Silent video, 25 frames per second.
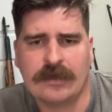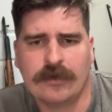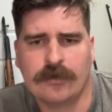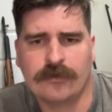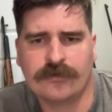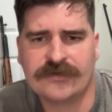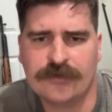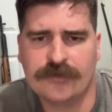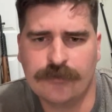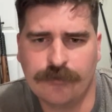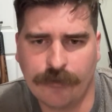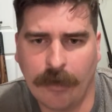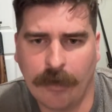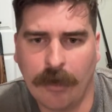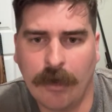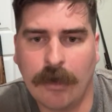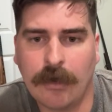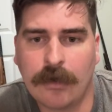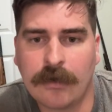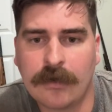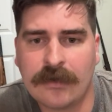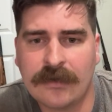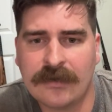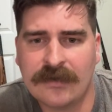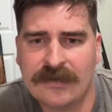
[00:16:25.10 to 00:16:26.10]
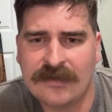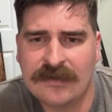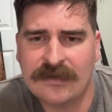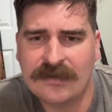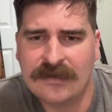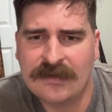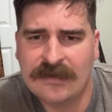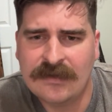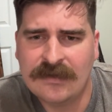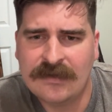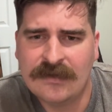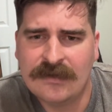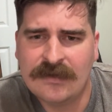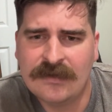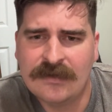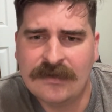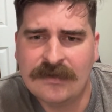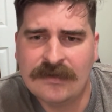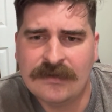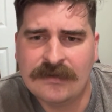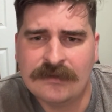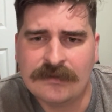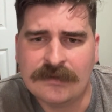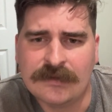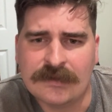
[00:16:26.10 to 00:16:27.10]
go too wrong.
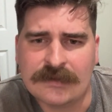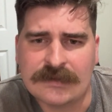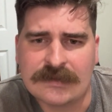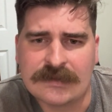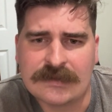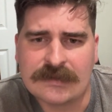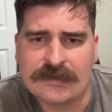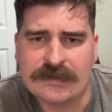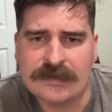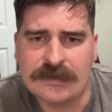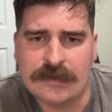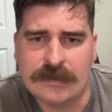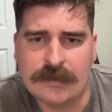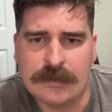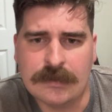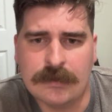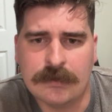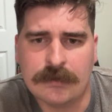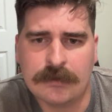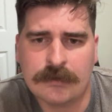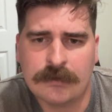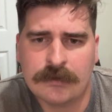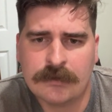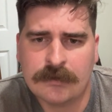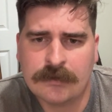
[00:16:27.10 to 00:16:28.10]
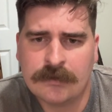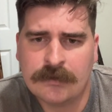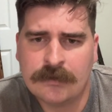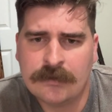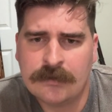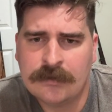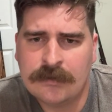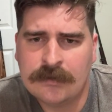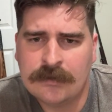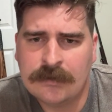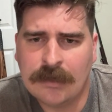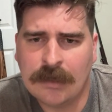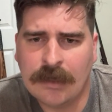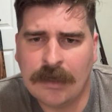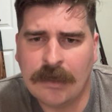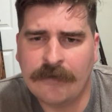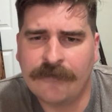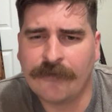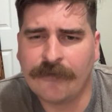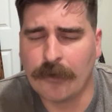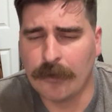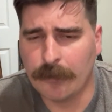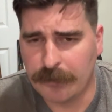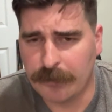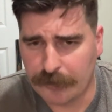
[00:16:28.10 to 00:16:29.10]
Let's see.
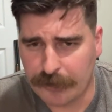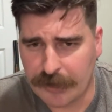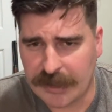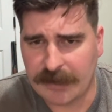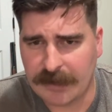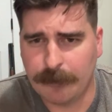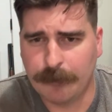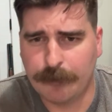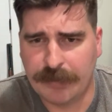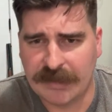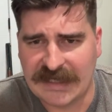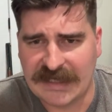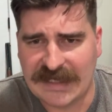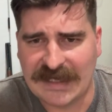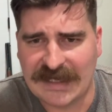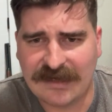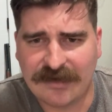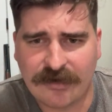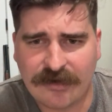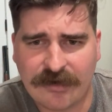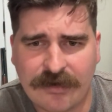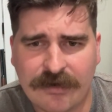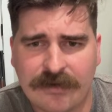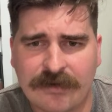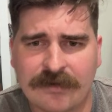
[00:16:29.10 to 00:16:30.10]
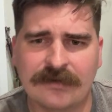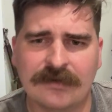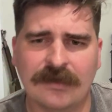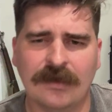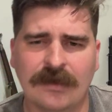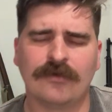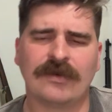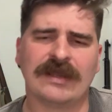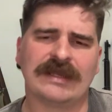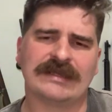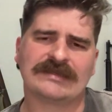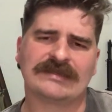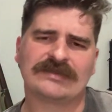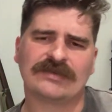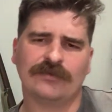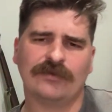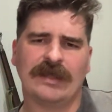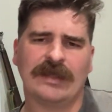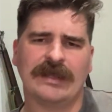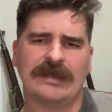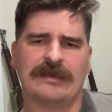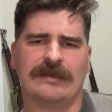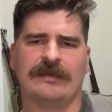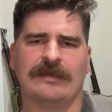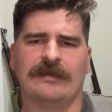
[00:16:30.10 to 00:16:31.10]
For a beginner, okay, so
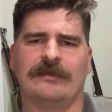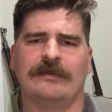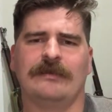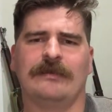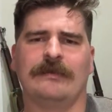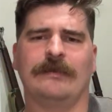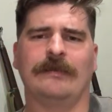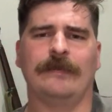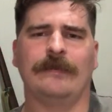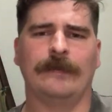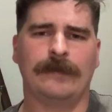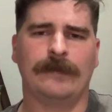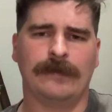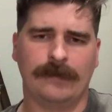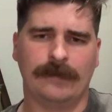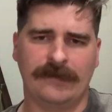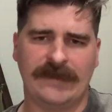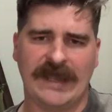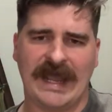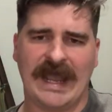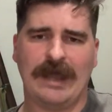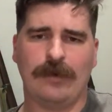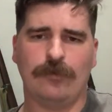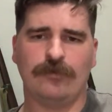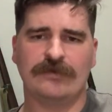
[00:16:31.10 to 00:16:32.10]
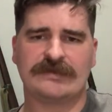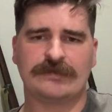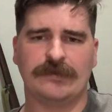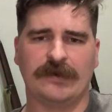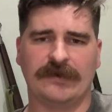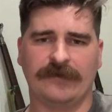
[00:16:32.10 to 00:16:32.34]
like that was my